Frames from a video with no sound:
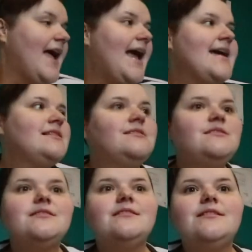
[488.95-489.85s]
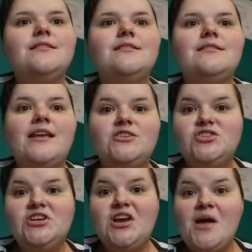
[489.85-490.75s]
and
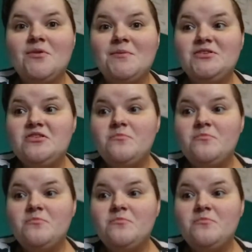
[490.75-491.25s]
next year I'm going to be doing